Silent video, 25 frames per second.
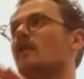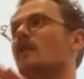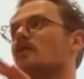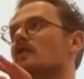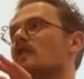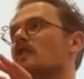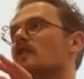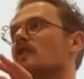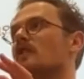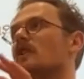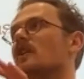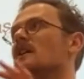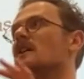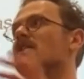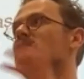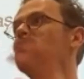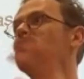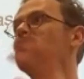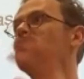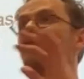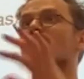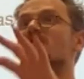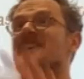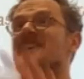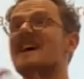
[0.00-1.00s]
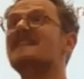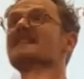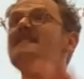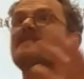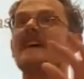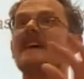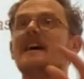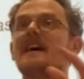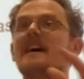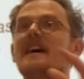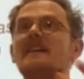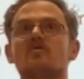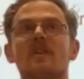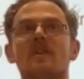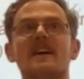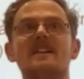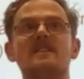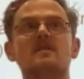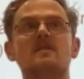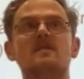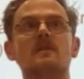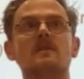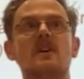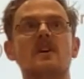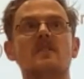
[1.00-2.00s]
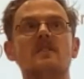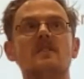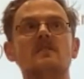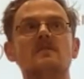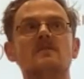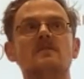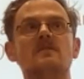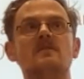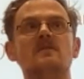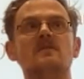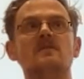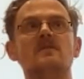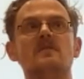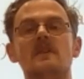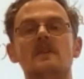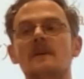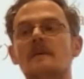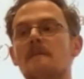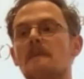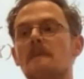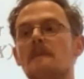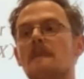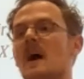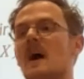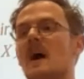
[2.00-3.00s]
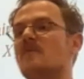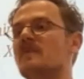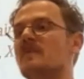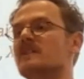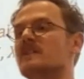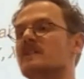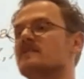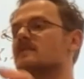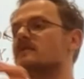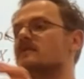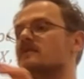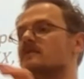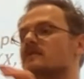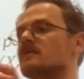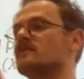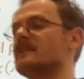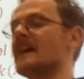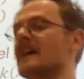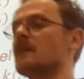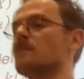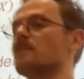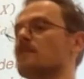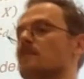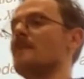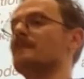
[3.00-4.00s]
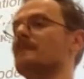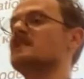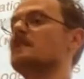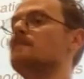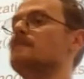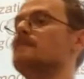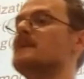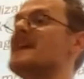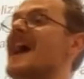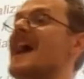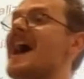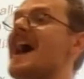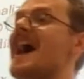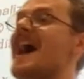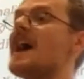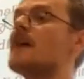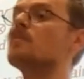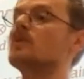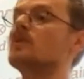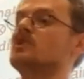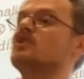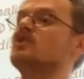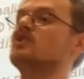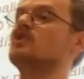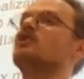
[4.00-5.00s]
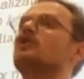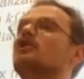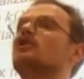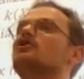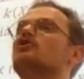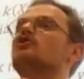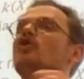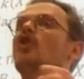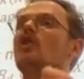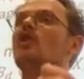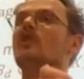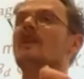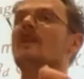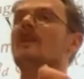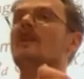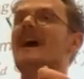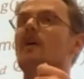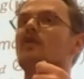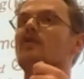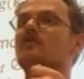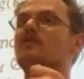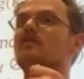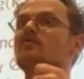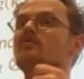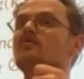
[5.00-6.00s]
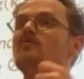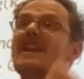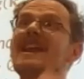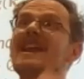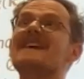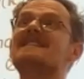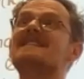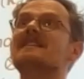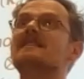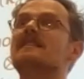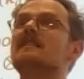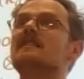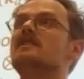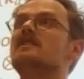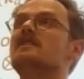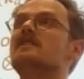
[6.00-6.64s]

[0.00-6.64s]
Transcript: how the different data sets relate to each other. And this second parameter PM, which is going to control how related the